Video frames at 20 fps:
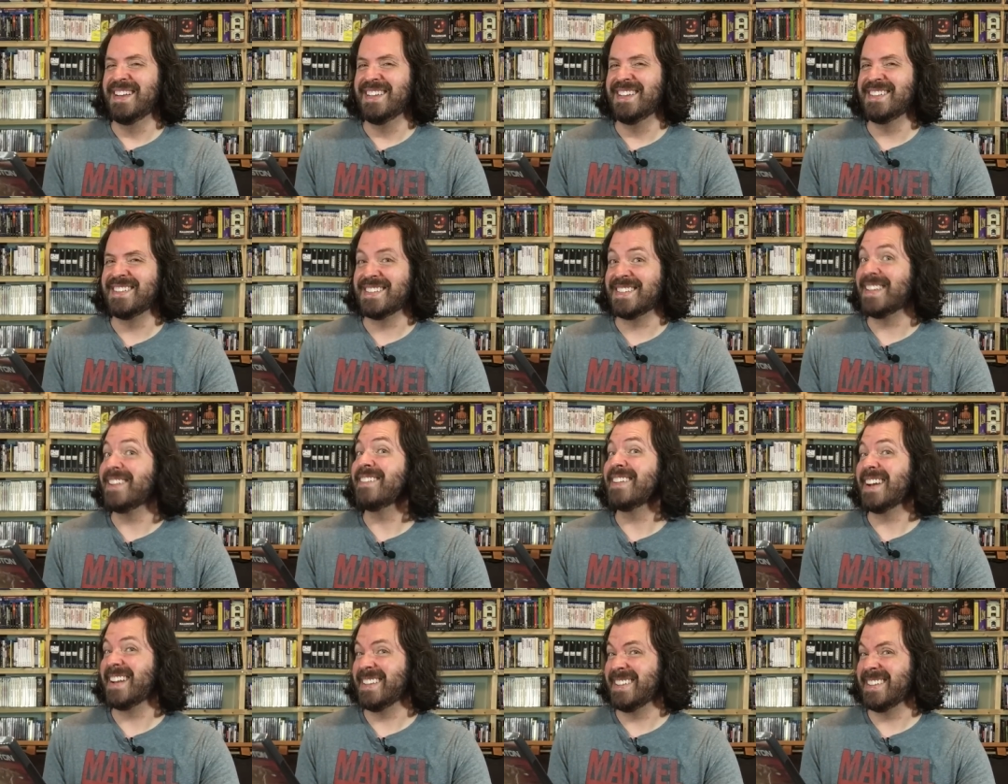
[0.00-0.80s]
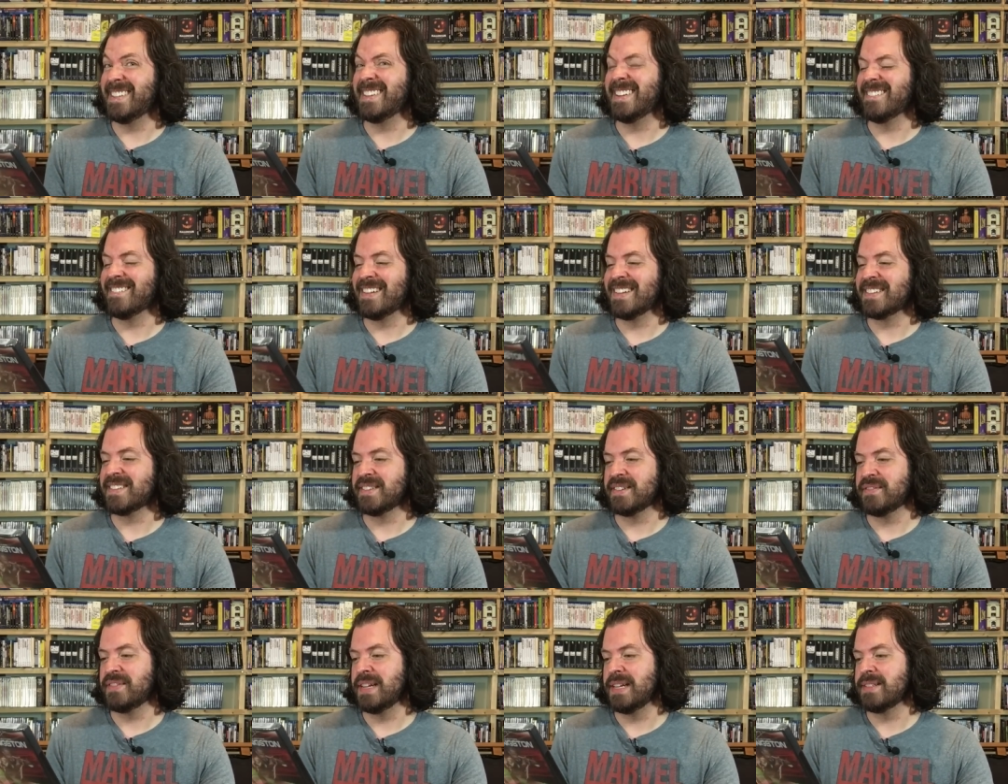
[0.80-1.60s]
You see what I did there,
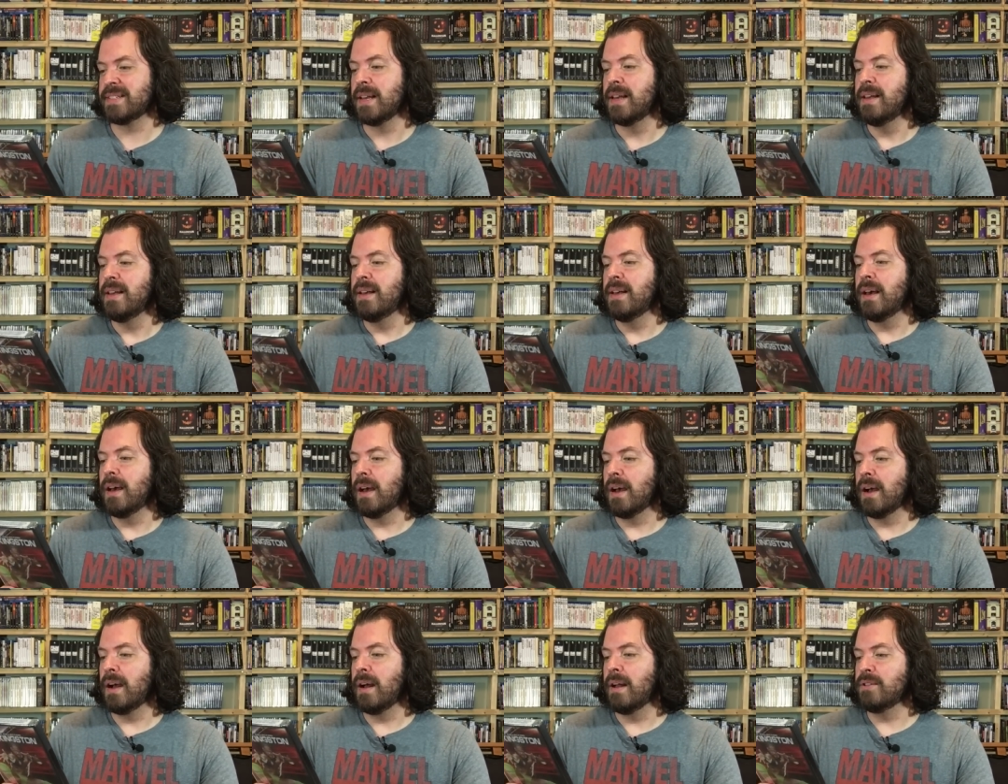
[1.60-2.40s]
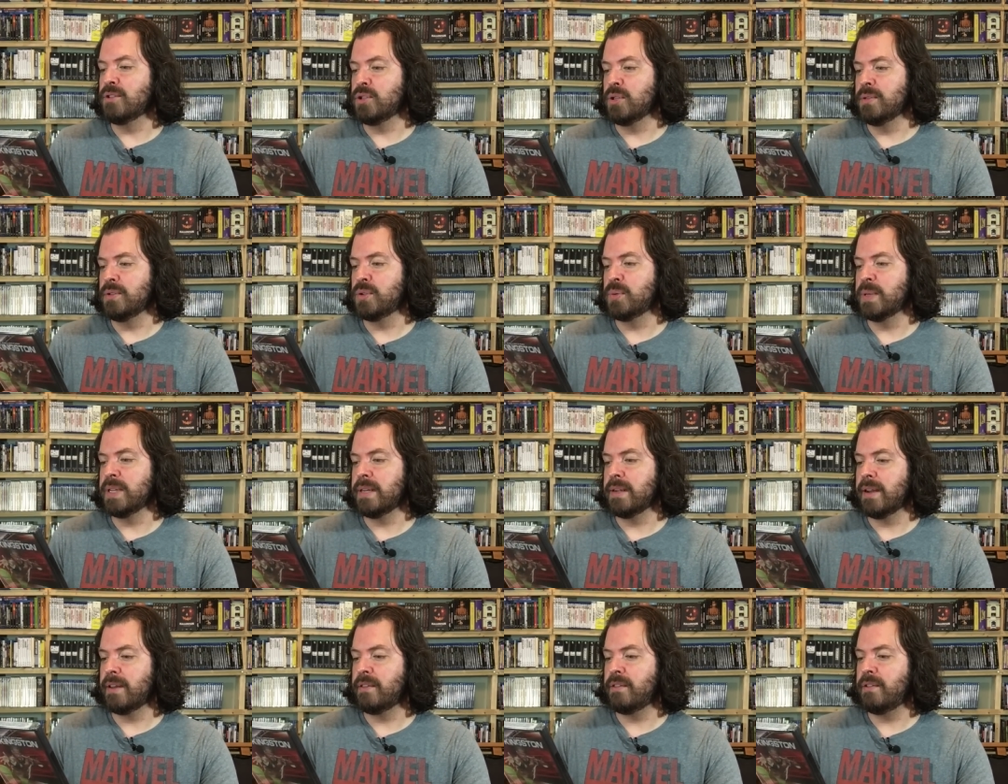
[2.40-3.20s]
wrestling fans. June
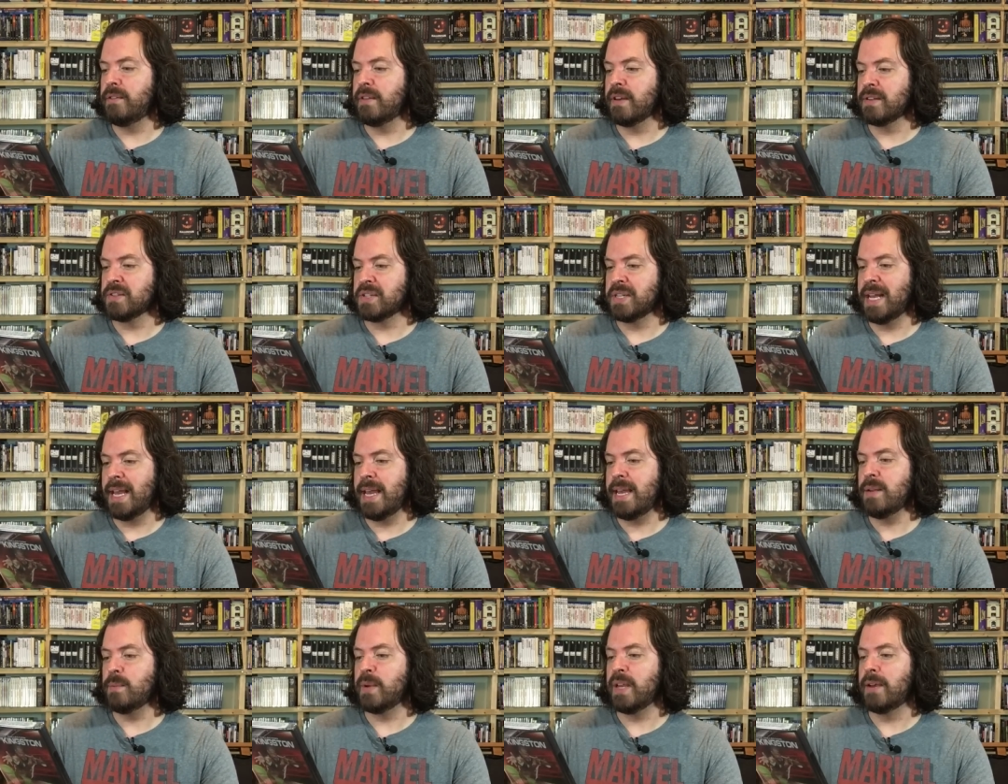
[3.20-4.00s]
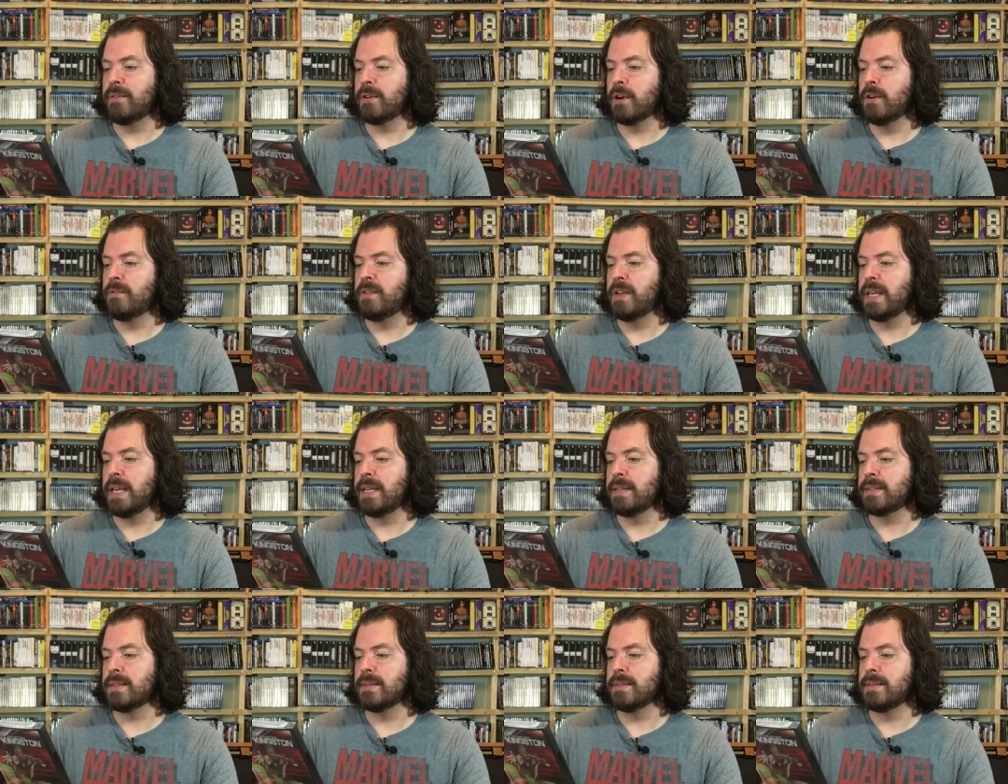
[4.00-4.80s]
29th, 2008, we have Kofi
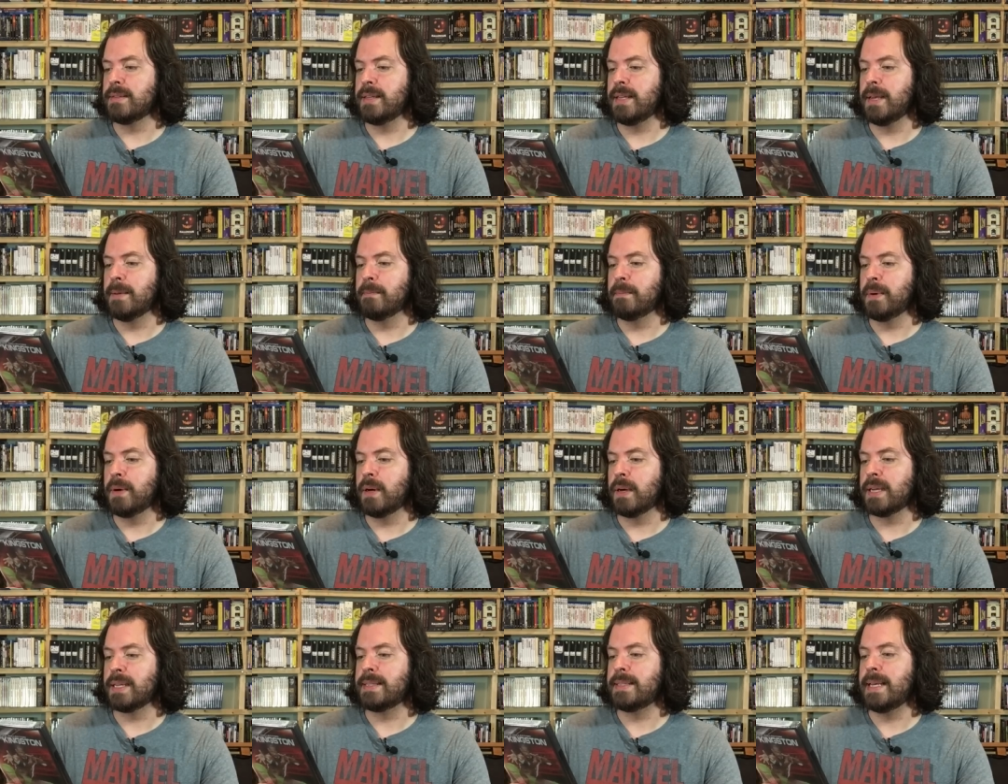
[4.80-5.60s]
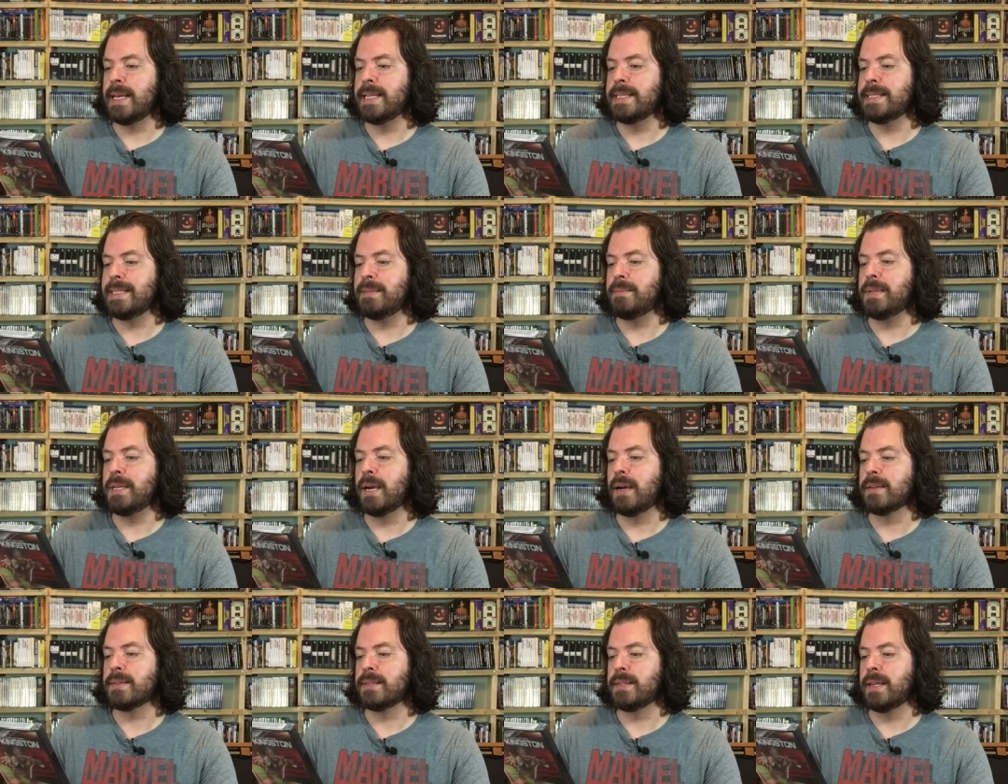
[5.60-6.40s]
Kingston, CM Punk, Ted
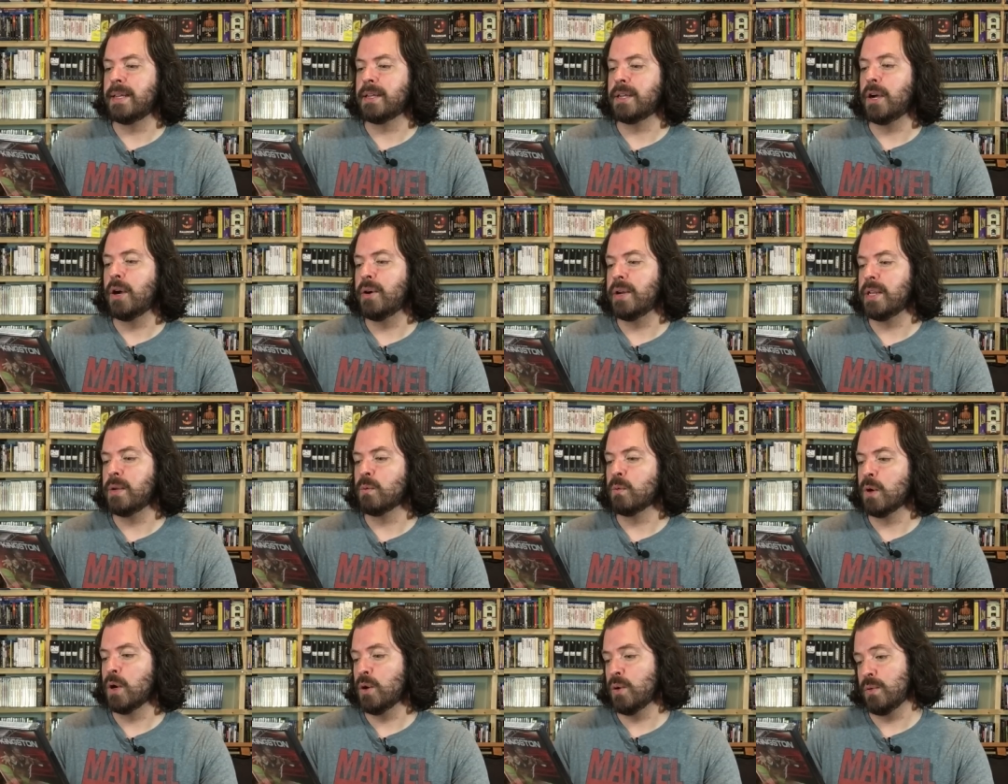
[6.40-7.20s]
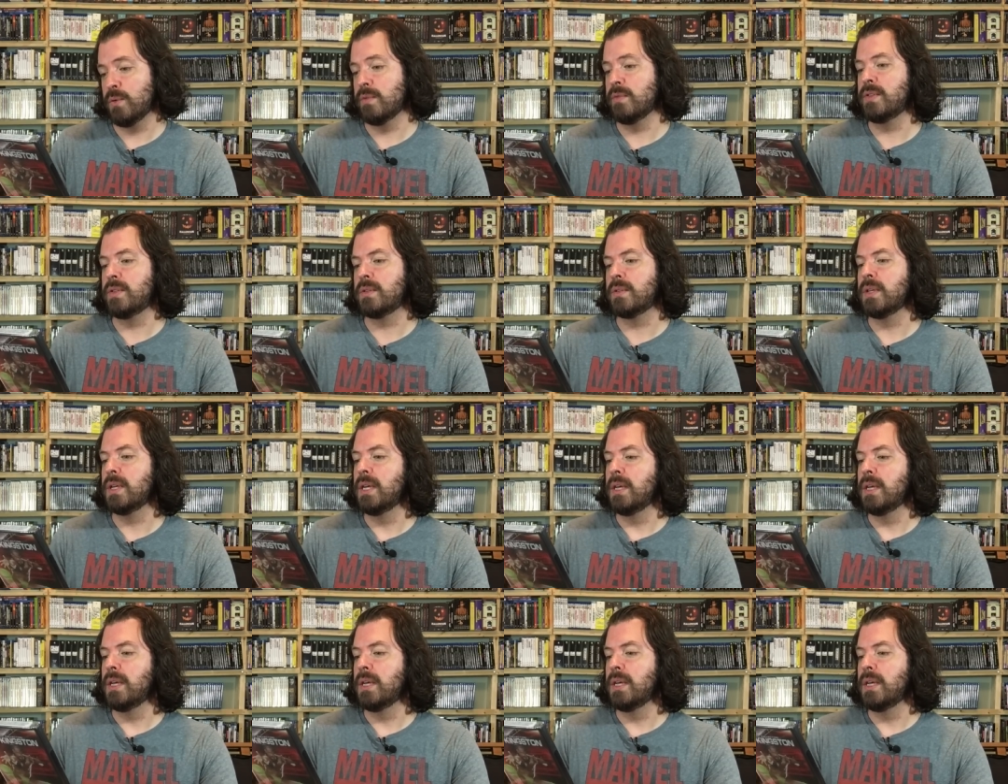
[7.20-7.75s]
DiBiase, and Cody Rhodes